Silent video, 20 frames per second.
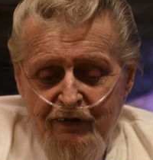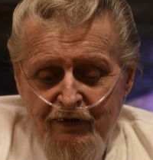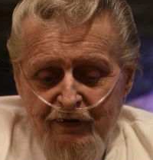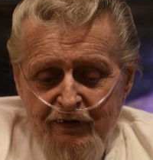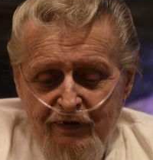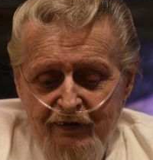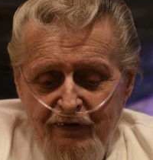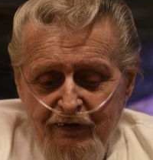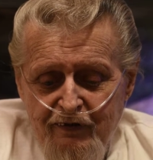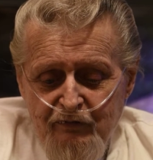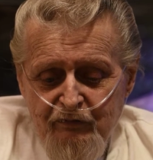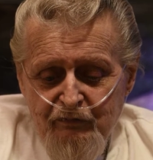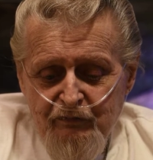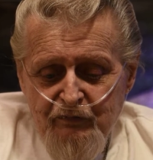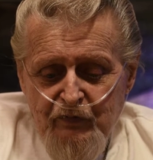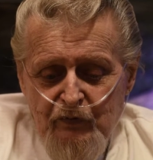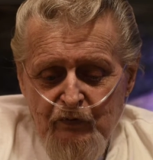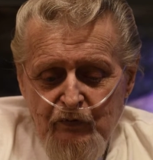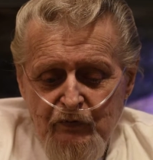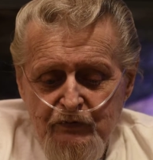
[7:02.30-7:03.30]
And he
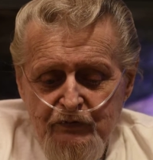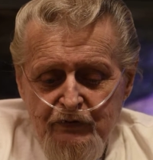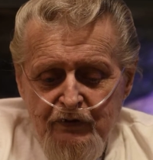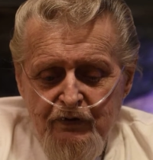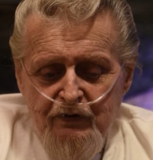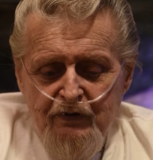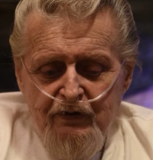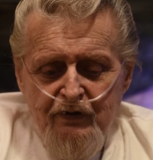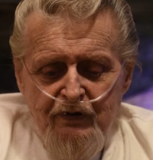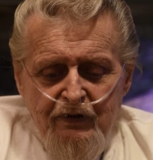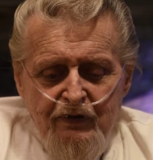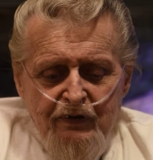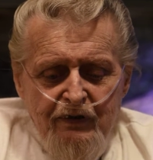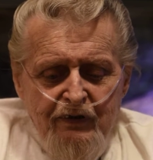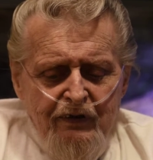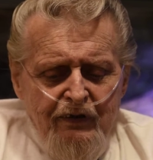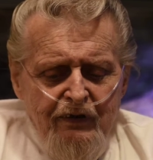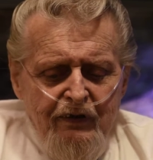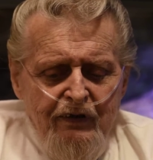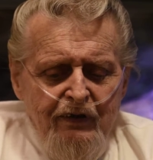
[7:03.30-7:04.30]
unfolds it.
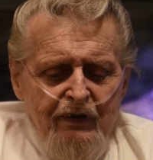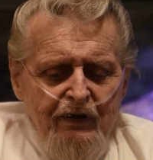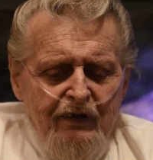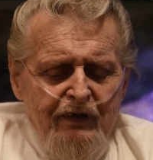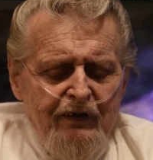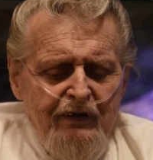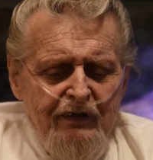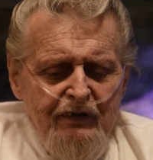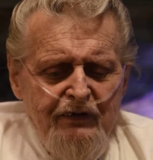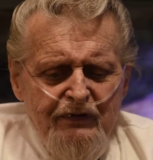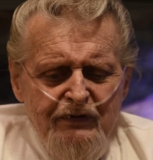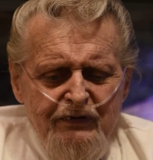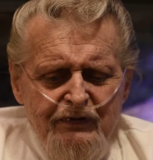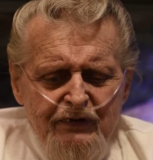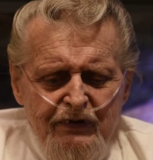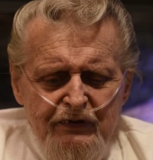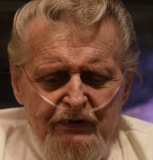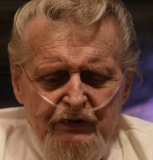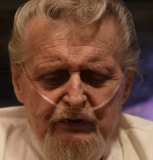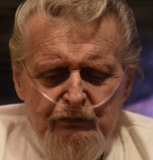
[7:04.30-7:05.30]
And here's
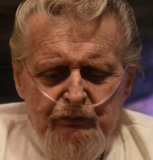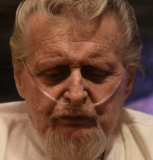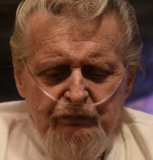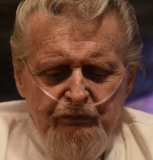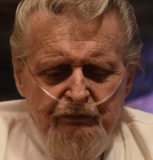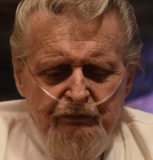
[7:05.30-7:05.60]
this